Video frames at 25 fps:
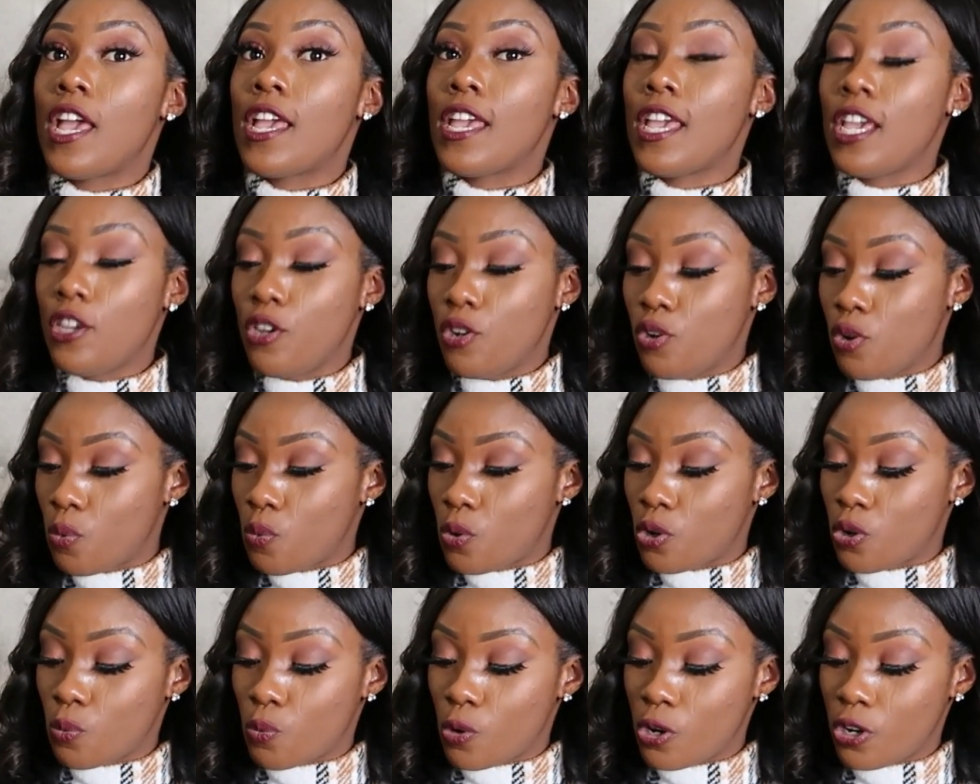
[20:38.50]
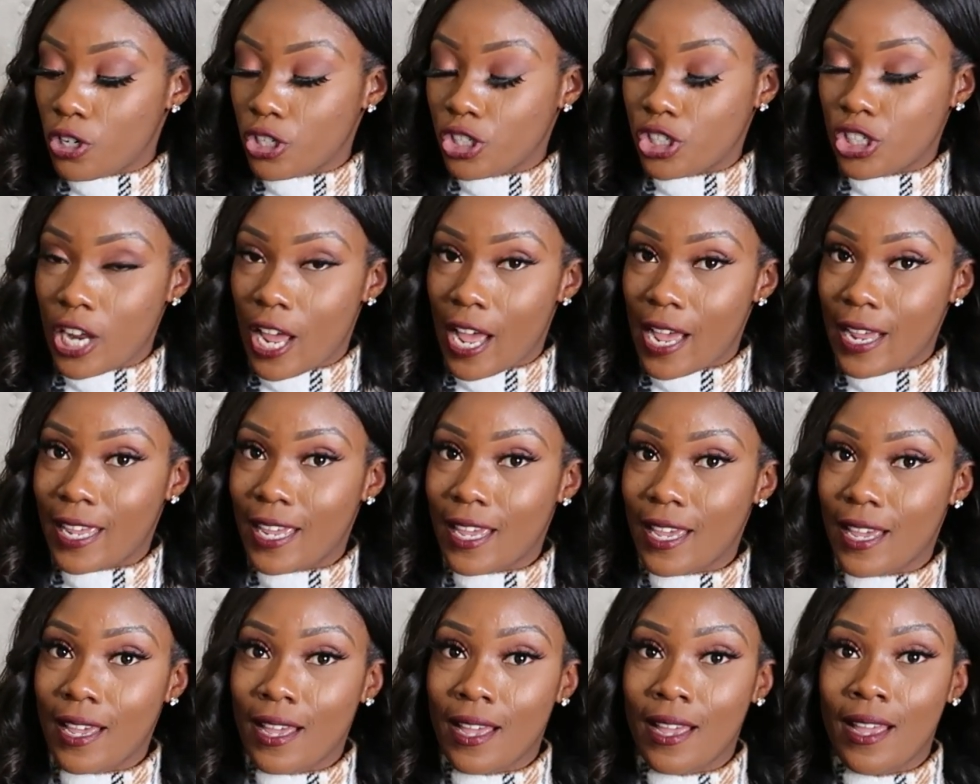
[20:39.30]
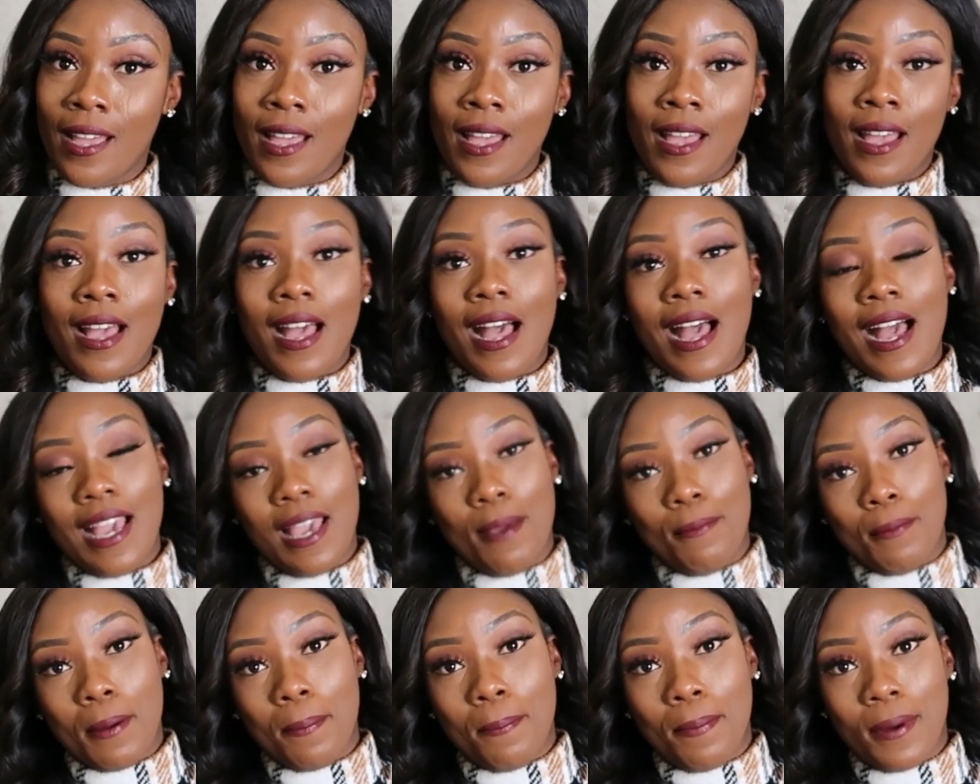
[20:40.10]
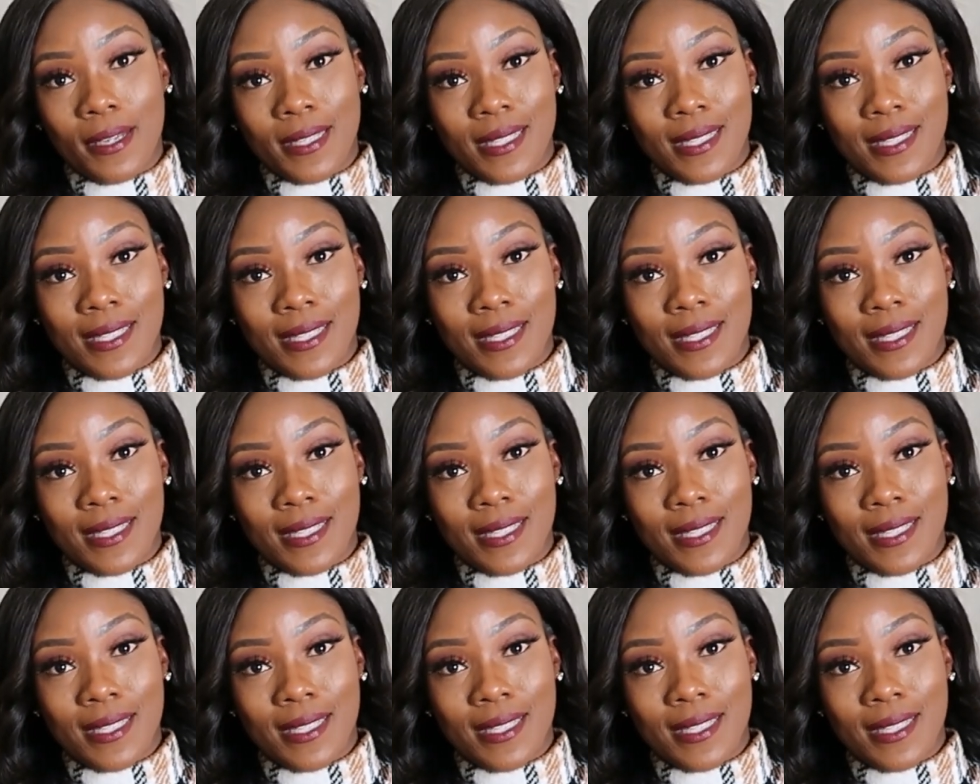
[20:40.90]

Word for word: and you don't want to wear a jacket. I am a bus